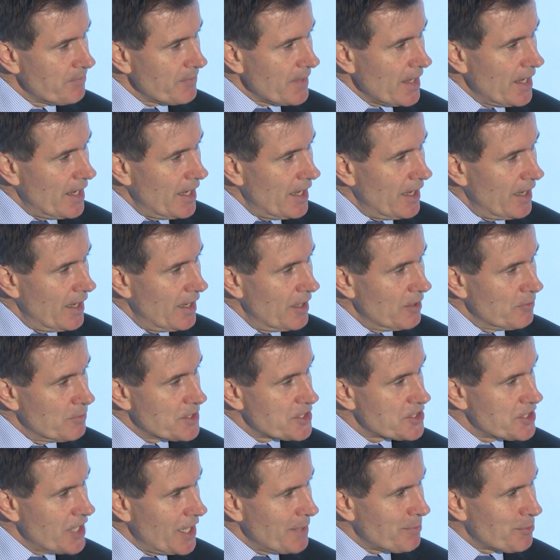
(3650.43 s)
uh, with
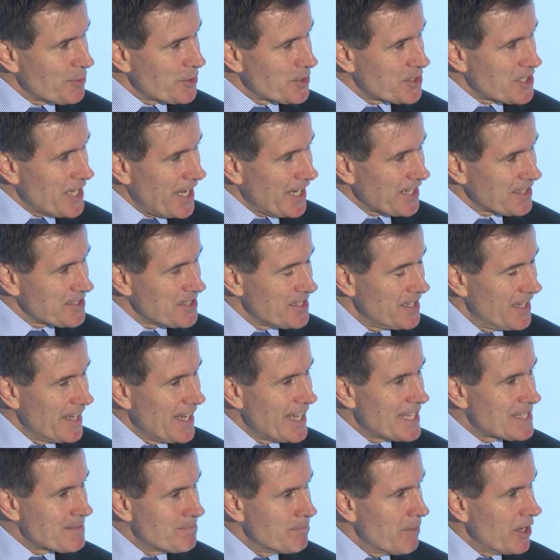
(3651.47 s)
cyber attacks,
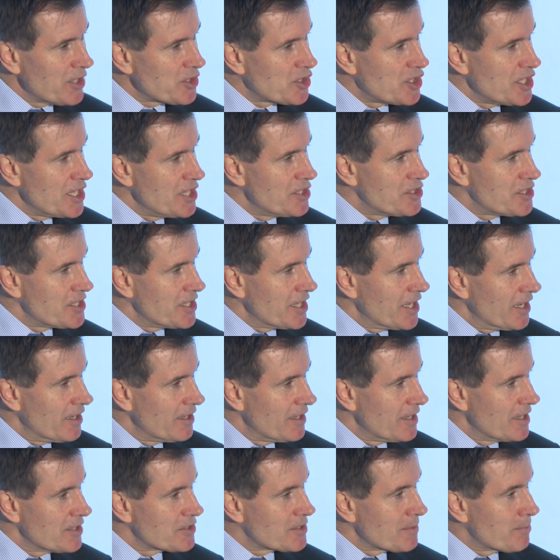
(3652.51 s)
it's much easier
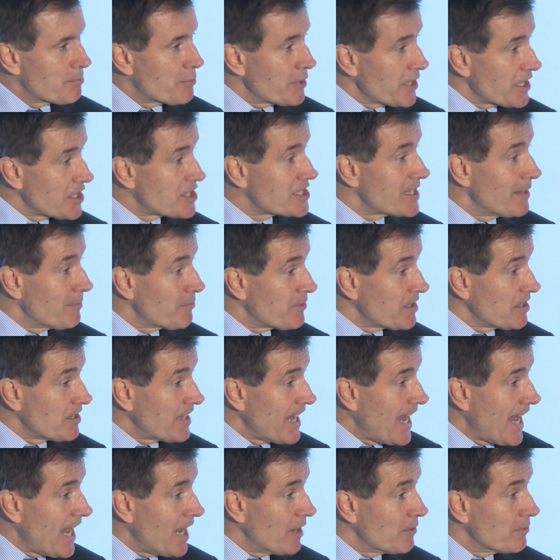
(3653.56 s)
to bring something
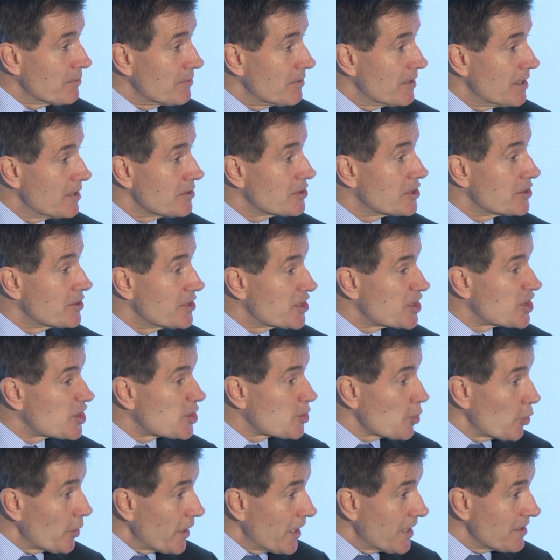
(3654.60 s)
down to
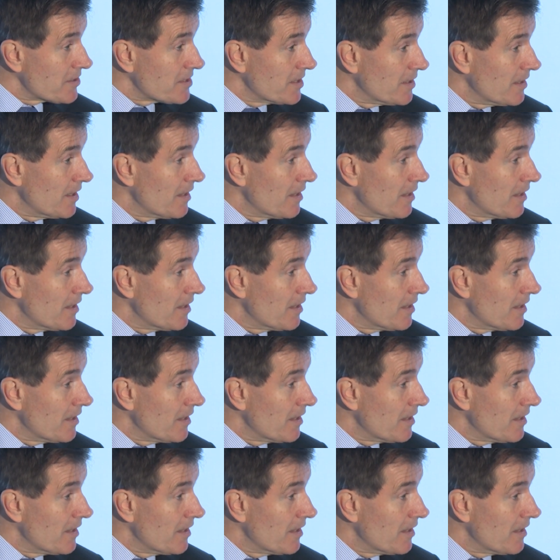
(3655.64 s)
destroy it